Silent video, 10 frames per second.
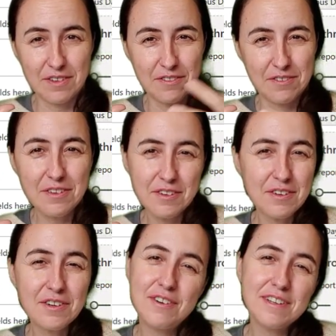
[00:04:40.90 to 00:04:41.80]

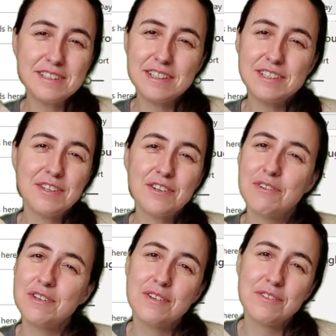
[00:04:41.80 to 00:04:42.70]
filter transition
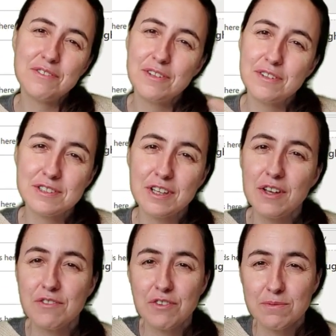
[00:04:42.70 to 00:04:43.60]
where the filters
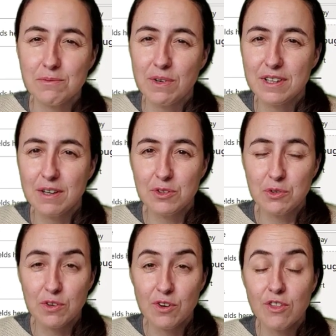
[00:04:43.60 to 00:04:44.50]
get from one table
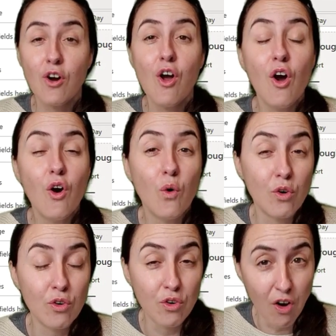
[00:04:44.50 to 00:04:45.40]
to another or
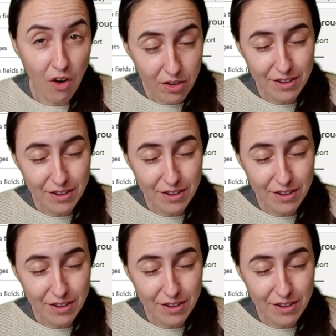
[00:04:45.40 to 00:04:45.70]
not,